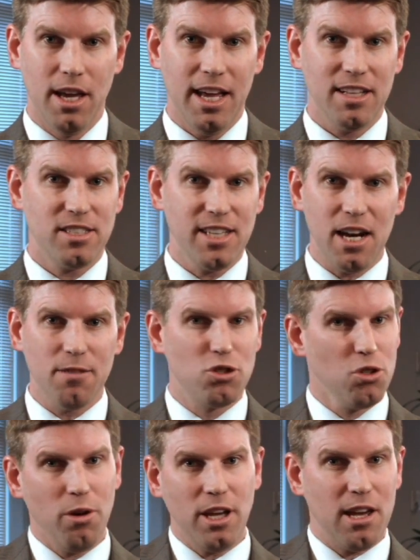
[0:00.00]
Instead of
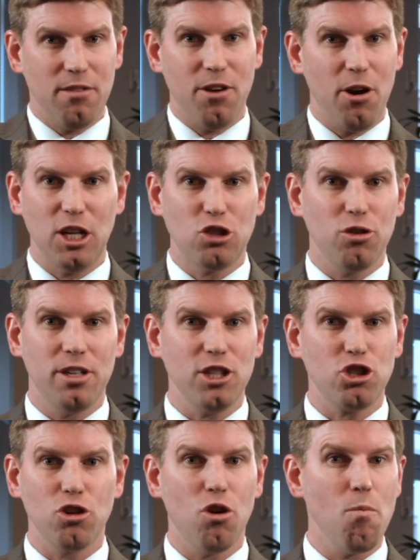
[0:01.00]
doing a very
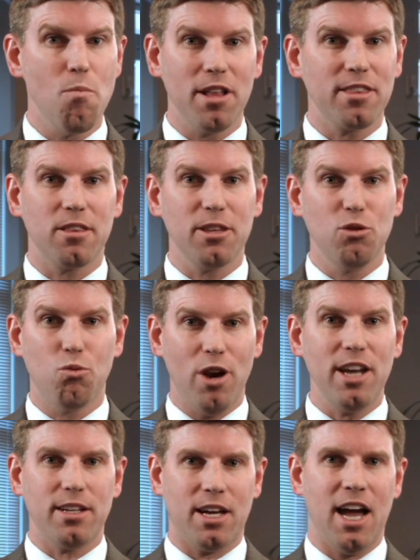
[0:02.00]
traditional monthly rent